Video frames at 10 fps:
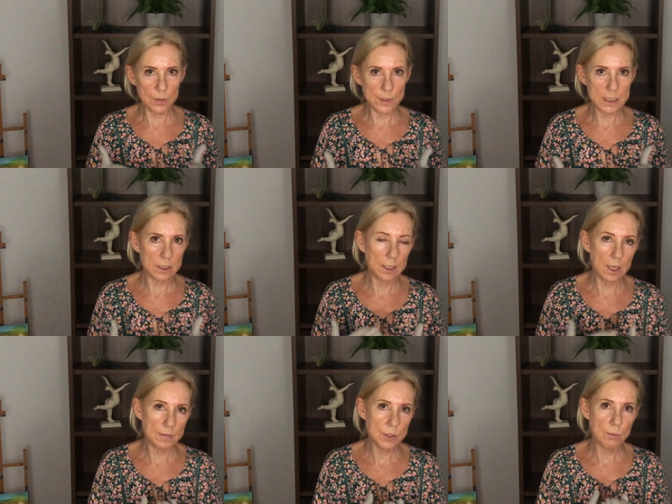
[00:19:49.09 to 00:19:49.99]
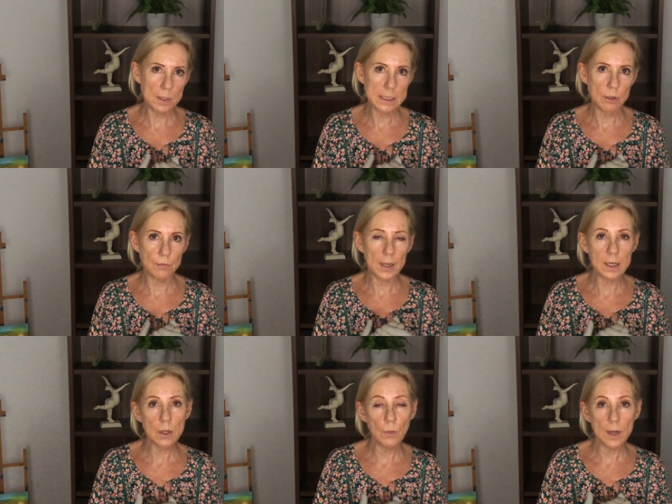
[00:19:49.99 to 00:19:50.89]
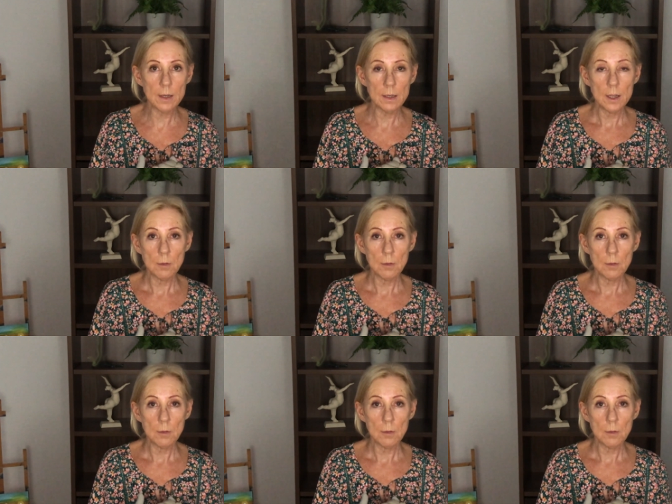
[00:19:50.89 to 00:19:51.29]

using the gloves on myself anyway.